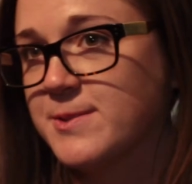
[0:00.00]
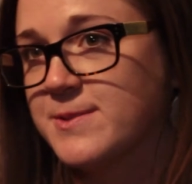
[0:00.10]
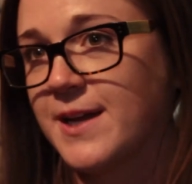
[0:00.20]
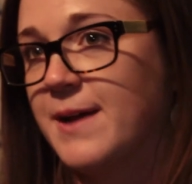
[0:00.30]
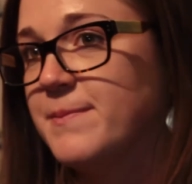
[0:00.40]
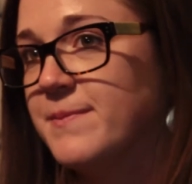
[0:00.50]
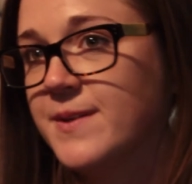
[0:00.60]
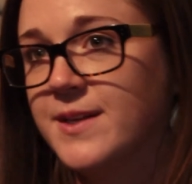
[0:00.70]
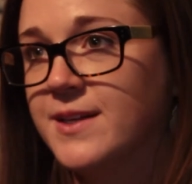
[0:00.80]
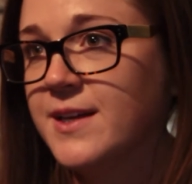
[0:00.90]
I was like,
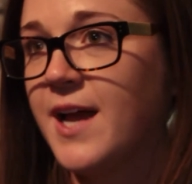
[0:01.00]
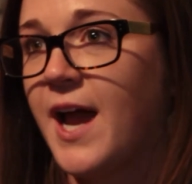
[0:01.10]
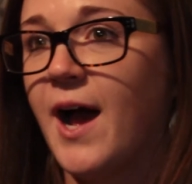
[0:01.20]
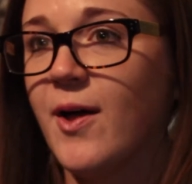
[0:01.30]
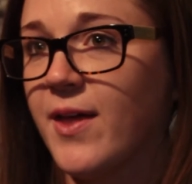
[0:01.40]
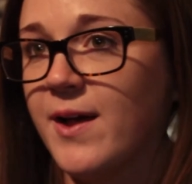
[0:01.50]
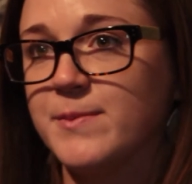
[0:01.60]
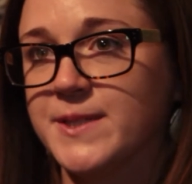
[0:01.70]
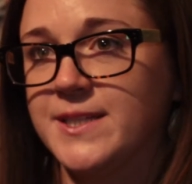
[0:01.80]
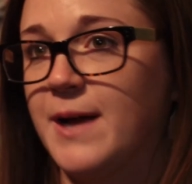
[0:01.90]
how the hell am
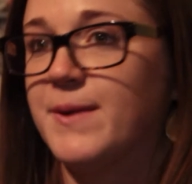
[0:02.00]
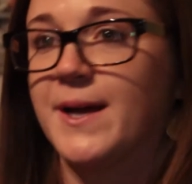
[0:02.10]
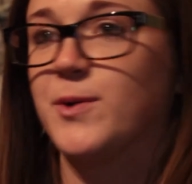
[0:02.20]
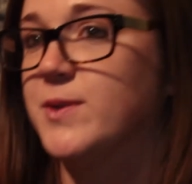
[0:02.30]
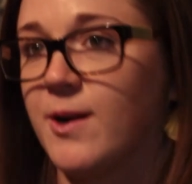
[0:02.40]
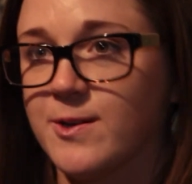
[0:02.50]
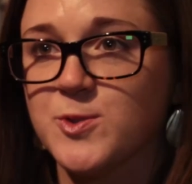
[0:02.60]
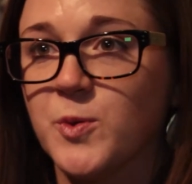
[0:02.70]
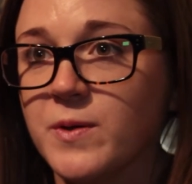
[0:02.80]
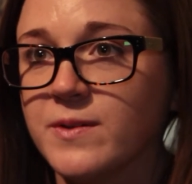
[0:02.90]
I going to, I'm not going to art
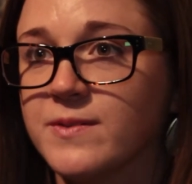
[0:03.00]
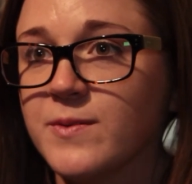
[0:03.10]
school.